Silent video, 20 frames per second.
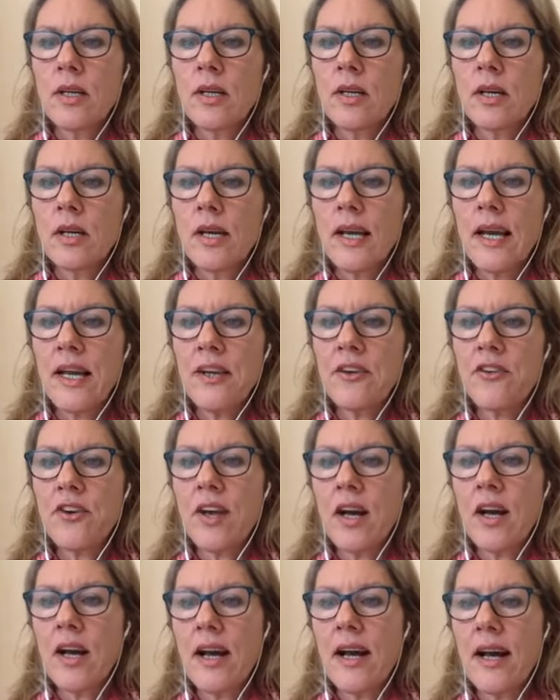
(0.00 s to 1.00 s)

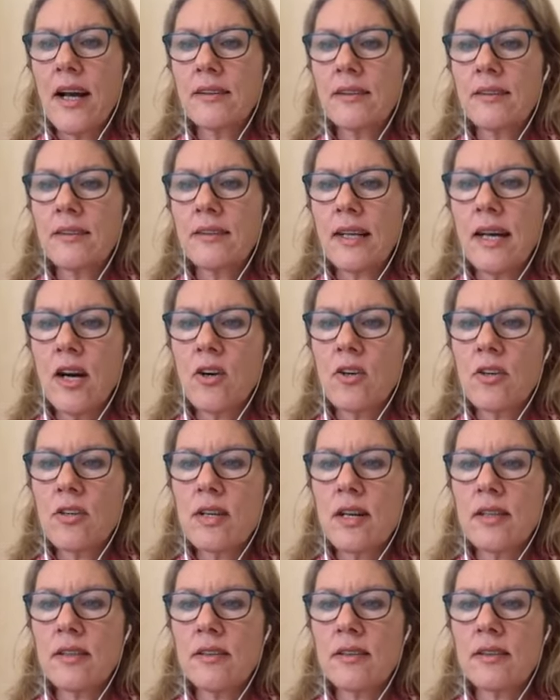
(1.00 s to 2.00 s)
Andrea asks, how
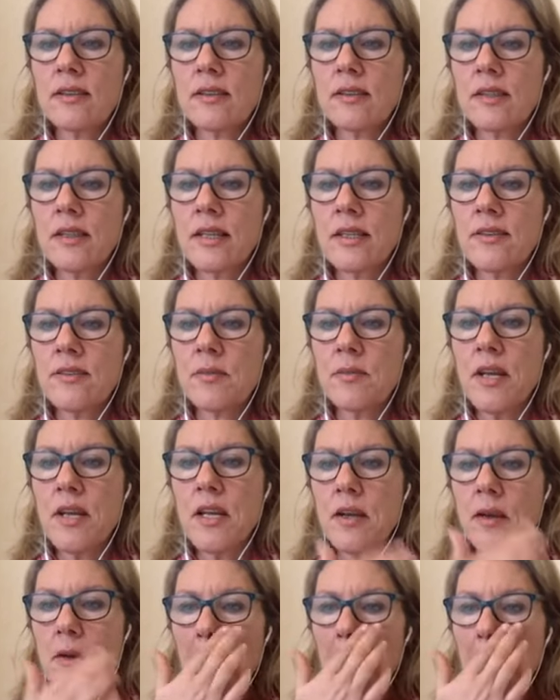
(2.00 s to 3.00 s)
does
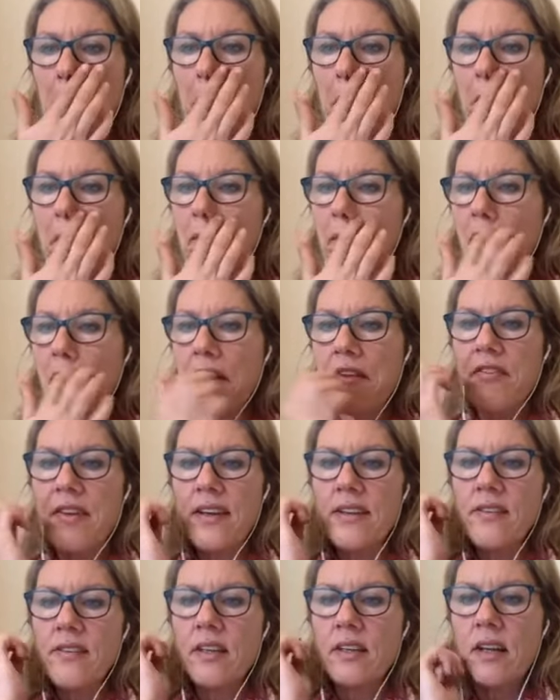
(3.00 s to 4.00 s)
histamine
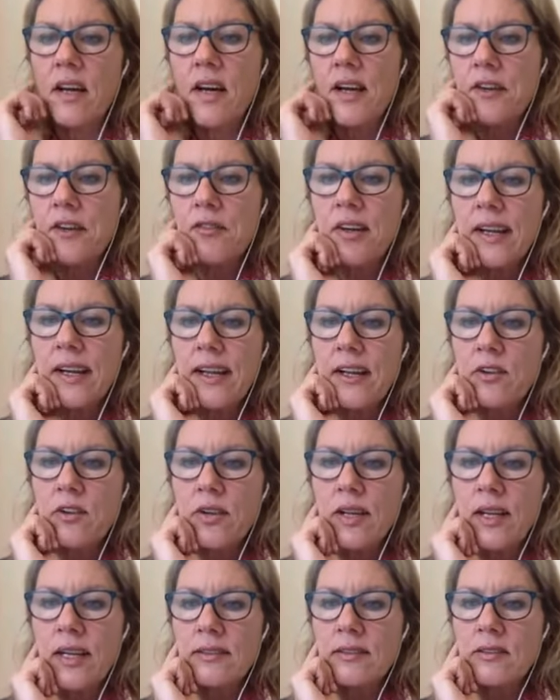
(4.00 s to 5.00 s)
biphasic diet relate to
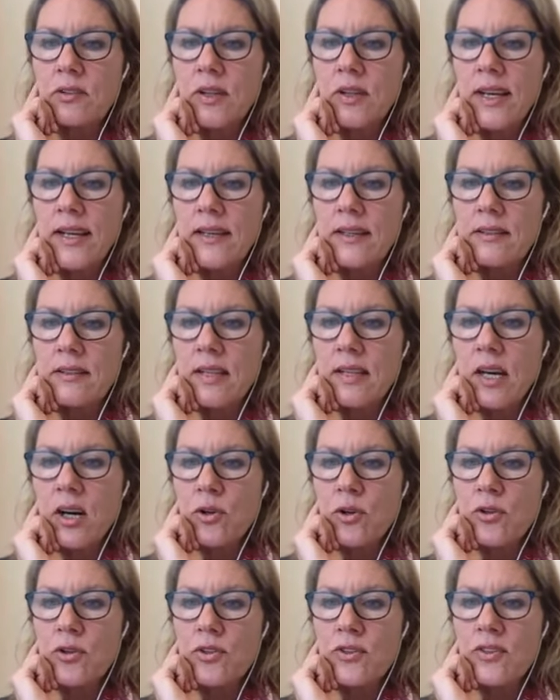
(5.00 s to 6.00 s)
gastritis?
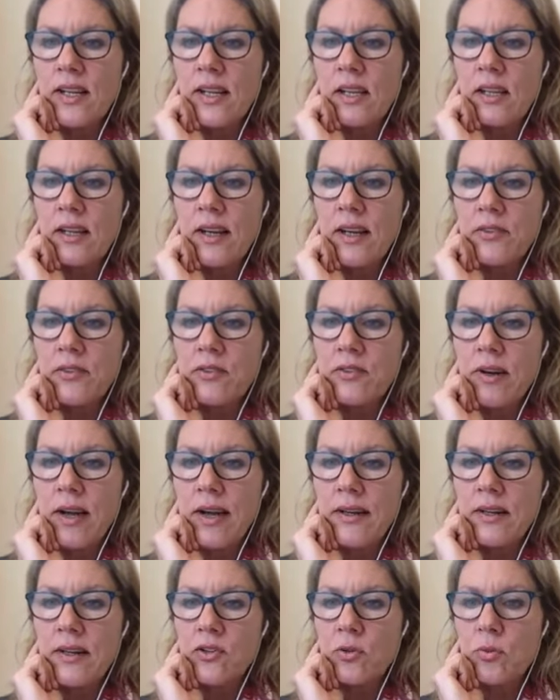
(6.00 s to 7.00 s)
How to settle
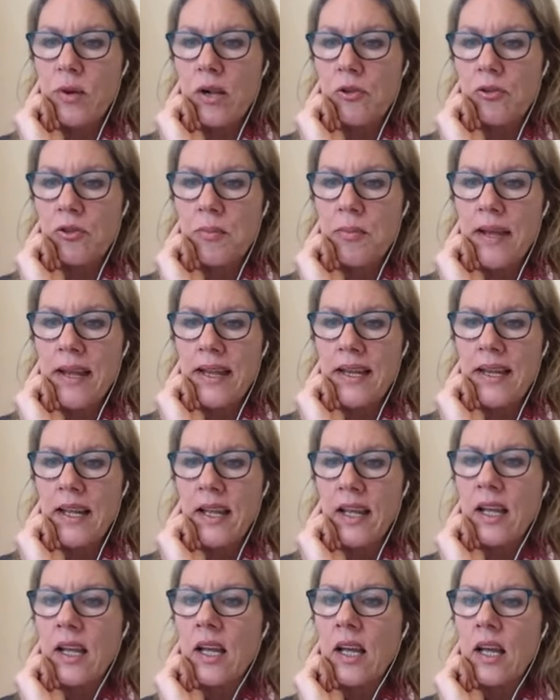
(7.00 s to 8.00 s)
gastritis while
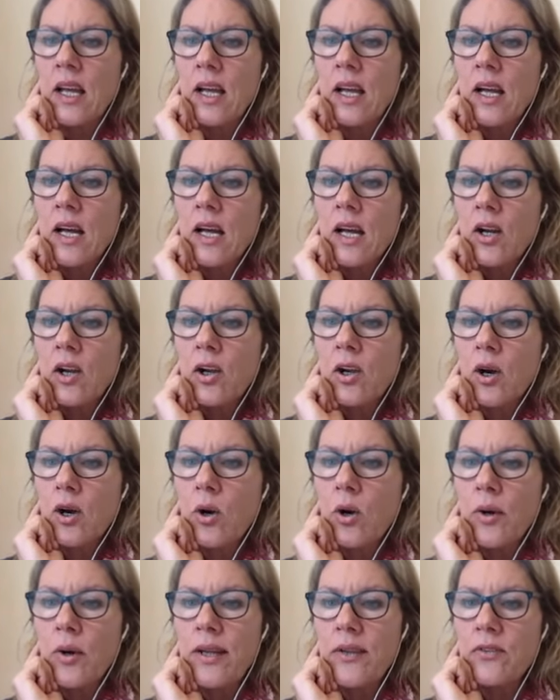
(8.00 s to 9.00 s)
remaining
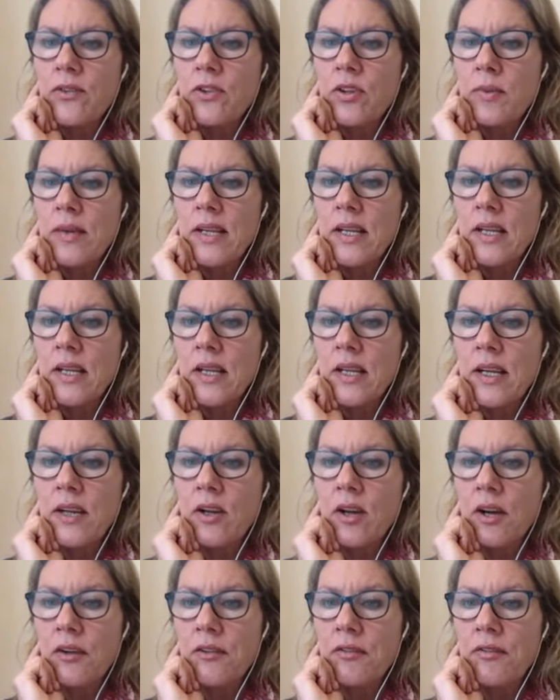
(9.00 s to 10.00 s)
low histamine and
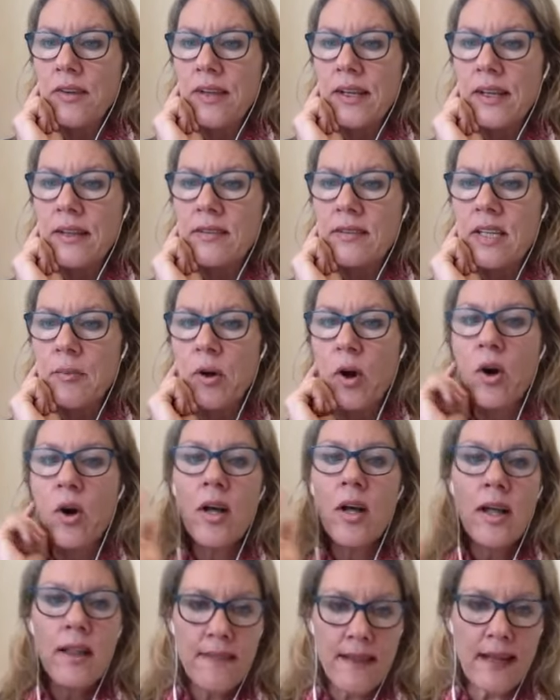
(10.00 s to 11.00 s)
not feeding SIBO?
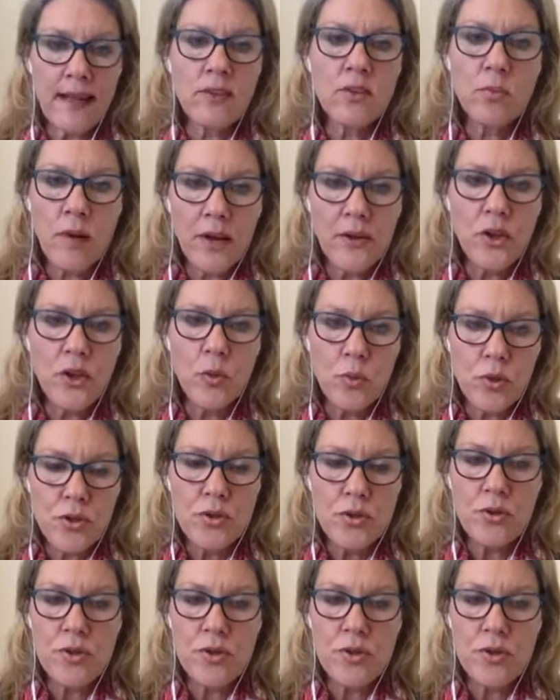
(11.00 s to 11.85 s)
That's why you would do the